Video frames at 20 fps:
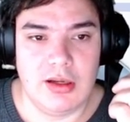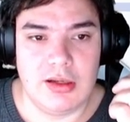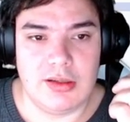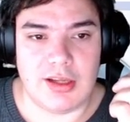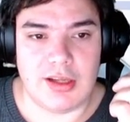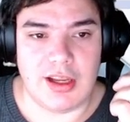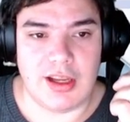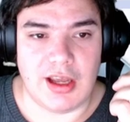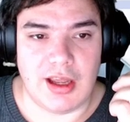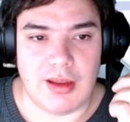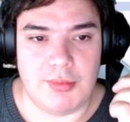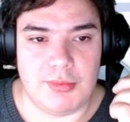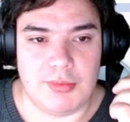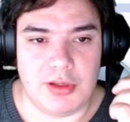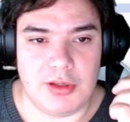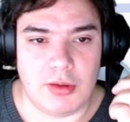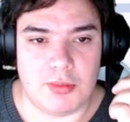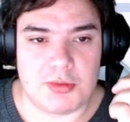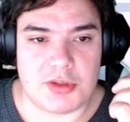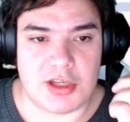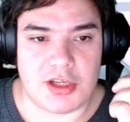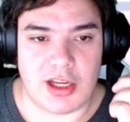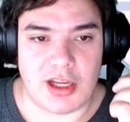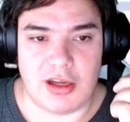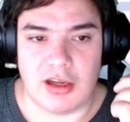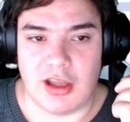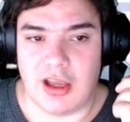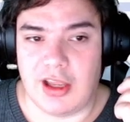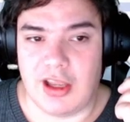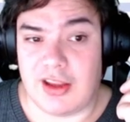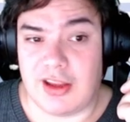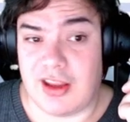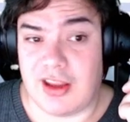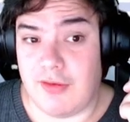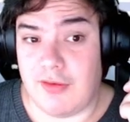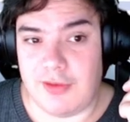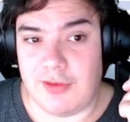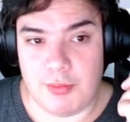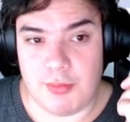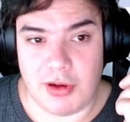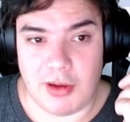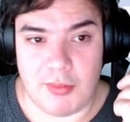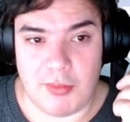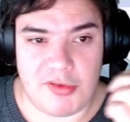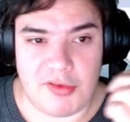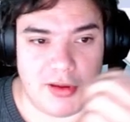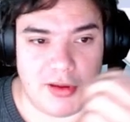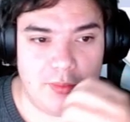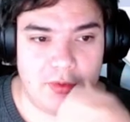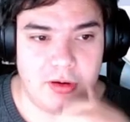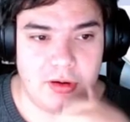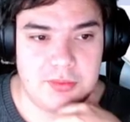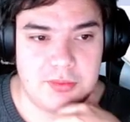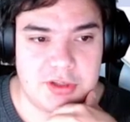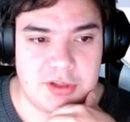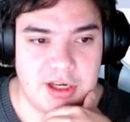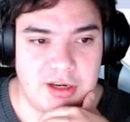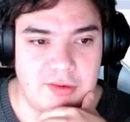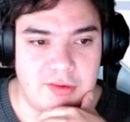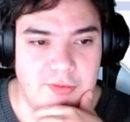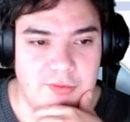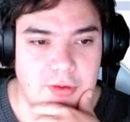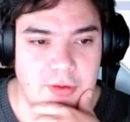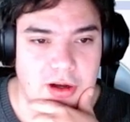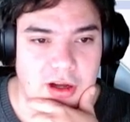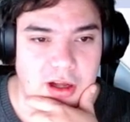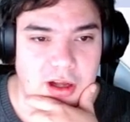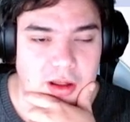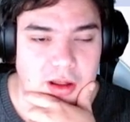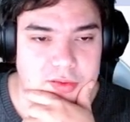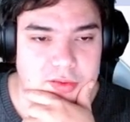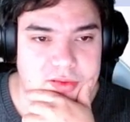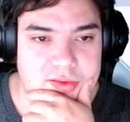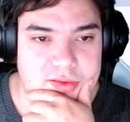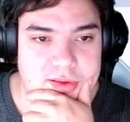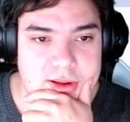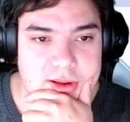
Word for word: They are empty object like every PubSub object for us.